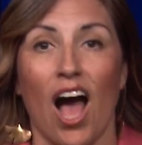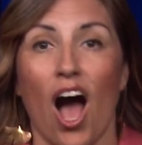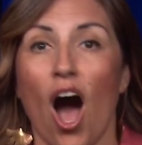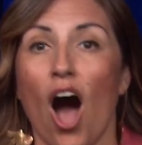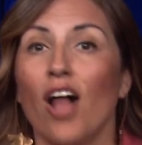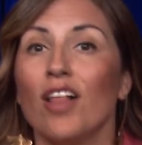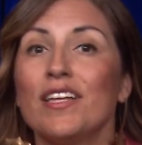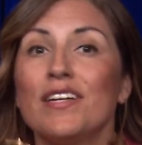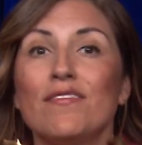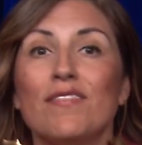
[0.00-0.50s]

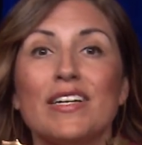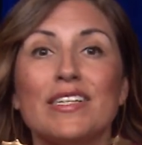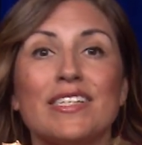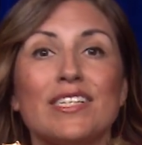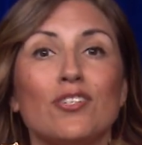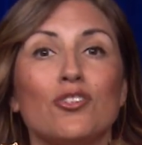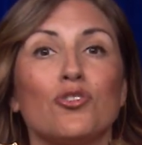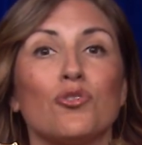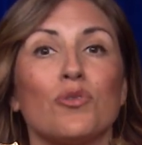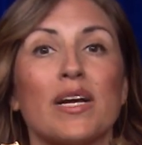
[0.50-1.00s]
I'll invest
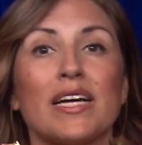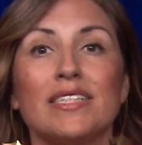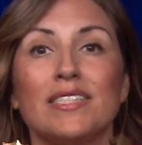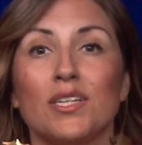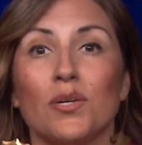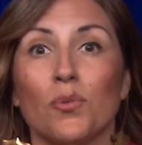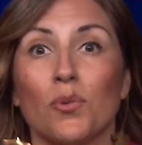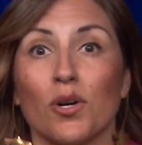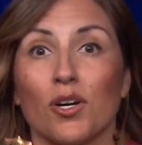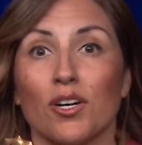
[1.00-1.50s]
in
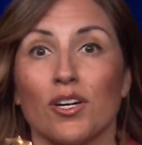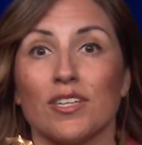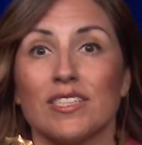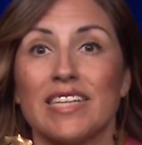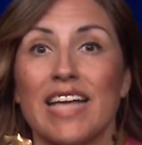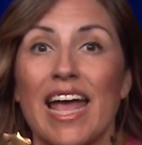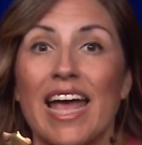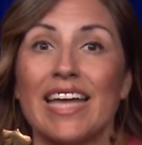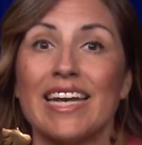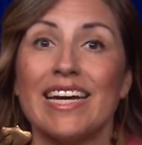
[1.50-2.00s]
transit workers
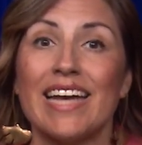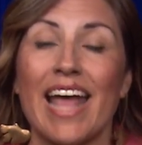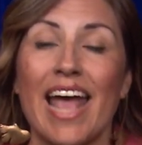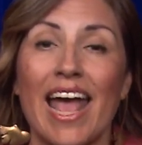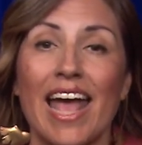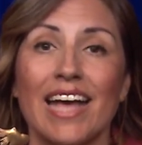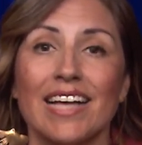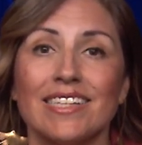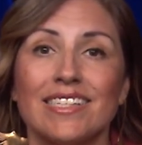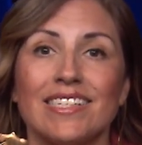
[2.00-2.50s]
and
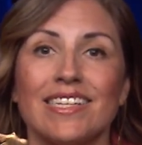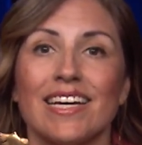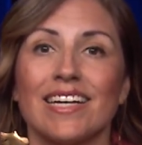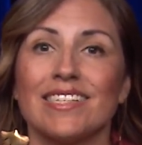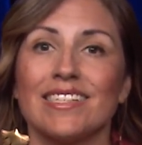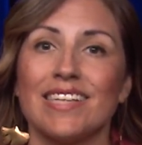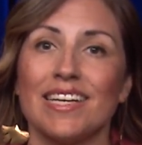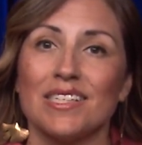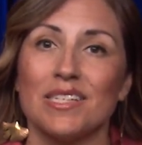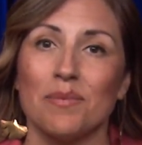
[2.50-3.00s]
enhanced
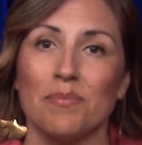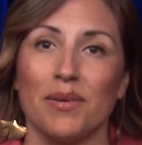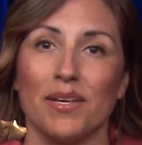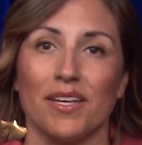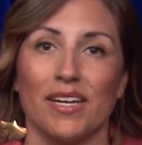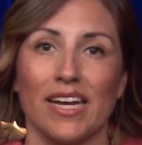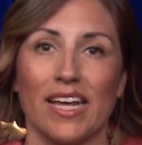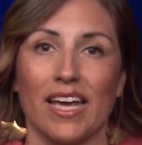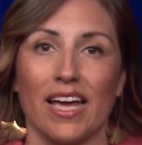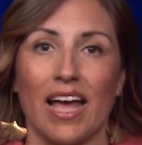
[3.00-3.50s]

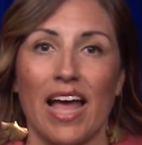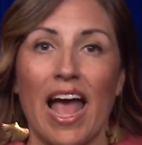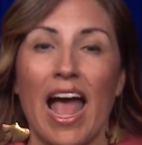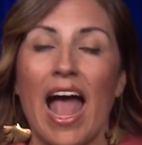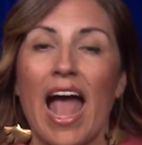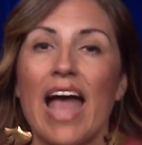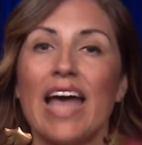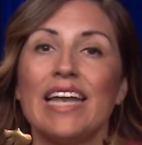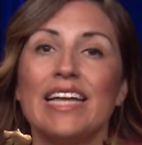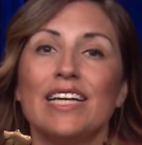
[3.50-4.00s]
accessibility, and